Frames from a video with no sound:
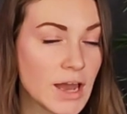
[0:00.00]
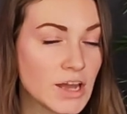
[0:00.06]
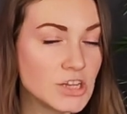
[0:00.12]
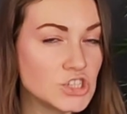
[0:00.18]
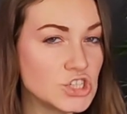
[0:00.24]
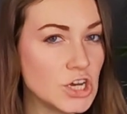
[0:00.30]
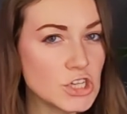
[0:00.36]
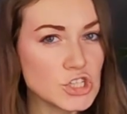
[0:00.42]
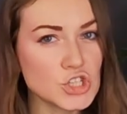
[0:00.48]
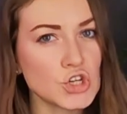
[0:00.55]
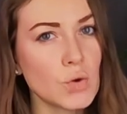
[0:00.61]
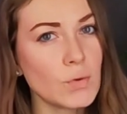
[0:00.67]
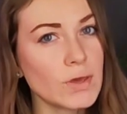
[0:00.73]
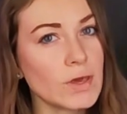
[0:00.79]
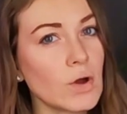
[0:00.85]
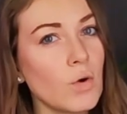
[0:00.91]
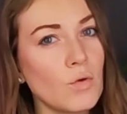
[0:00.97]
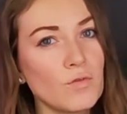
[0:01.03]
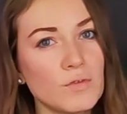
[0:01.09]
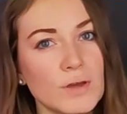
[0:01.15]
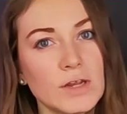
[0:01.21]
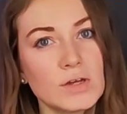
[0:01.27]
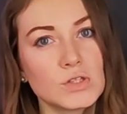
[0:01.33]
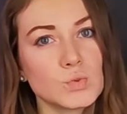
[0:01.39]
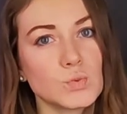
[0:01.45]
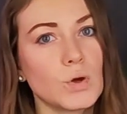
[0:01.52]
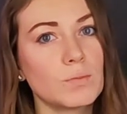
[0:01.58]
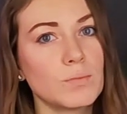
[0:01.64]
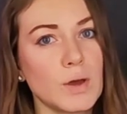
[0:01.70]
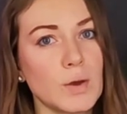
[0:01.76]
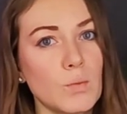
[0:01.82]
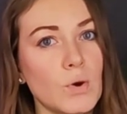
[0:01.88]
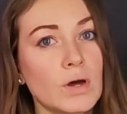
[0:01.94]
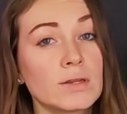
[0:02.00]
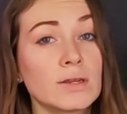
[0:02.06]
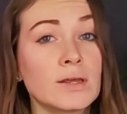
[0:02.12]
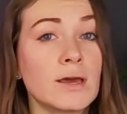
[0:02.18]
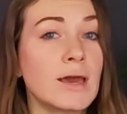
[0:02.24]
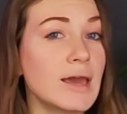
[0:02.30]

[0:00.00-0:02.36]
It's just showing all videos one by one,